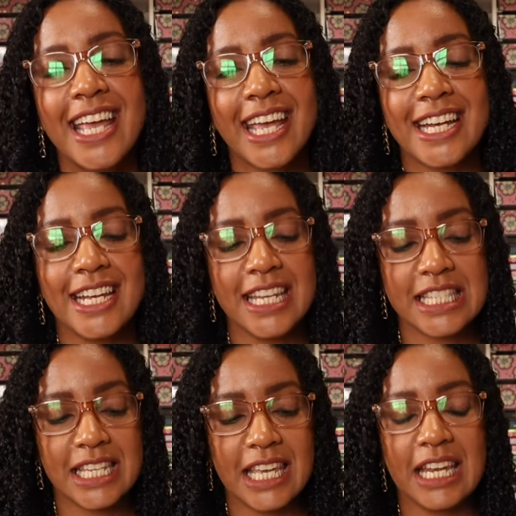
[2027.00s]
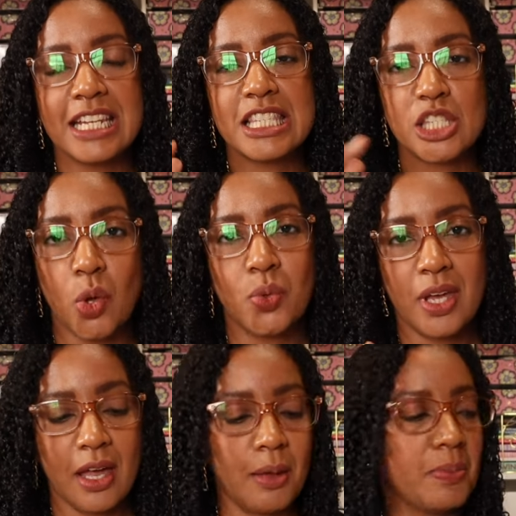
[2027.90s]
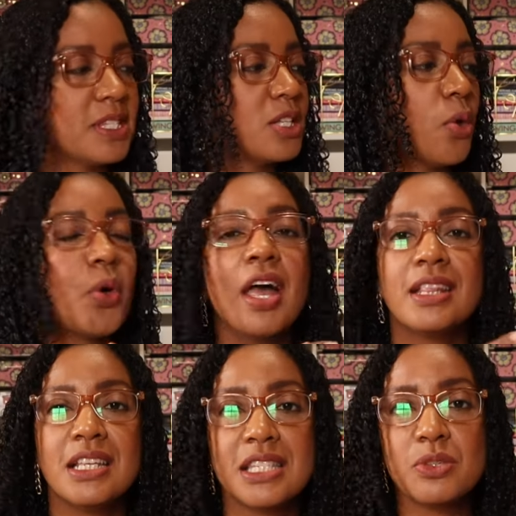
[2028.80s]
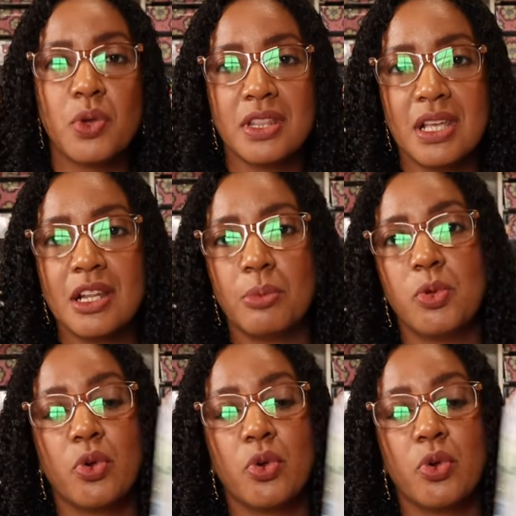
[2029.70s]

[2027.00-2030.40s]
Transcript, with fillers: and I need to get it sewn up. So this is one thing that I'll be